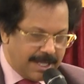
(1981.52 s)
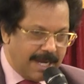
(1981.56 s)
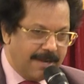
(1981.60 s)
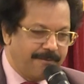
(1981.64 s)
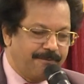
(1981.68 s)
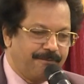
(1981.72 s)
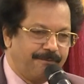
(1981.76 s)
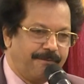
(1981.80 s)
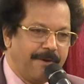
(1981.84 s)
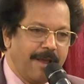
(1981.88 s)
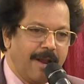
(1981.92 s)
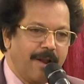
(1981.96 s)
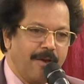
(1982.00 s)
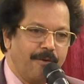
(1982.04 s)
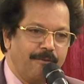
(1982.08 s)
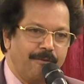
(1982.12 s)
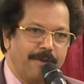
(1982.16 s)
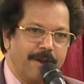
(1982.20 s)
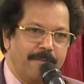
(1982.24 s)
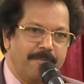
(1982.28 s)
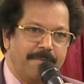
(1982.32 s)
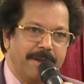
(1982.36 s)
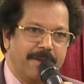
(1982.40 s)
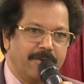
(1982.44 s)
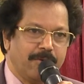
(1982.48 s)
fellow will
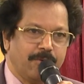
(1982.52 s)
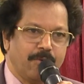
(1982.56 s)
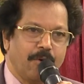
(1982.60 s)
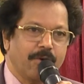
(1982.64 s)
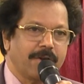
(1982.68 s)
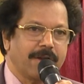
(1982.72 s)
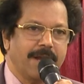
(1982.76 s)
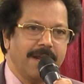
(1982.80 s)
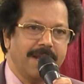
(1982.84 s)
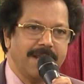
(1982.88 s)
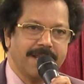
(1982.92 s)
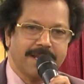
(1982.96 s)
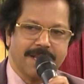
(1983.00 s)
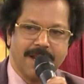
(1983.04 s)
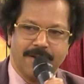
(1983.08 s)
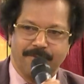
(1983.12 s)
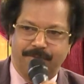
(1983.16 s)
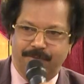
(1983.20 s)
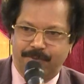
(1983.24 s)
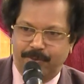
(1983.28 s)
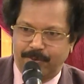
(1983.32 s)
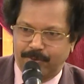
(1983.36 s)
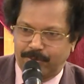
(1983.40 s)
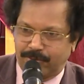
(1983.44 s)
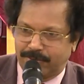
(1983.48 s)
be totally
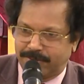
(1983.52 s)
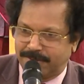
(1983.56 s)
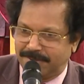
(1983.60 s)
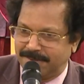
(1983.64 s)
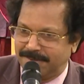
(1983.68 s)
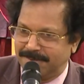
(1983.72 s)
confused.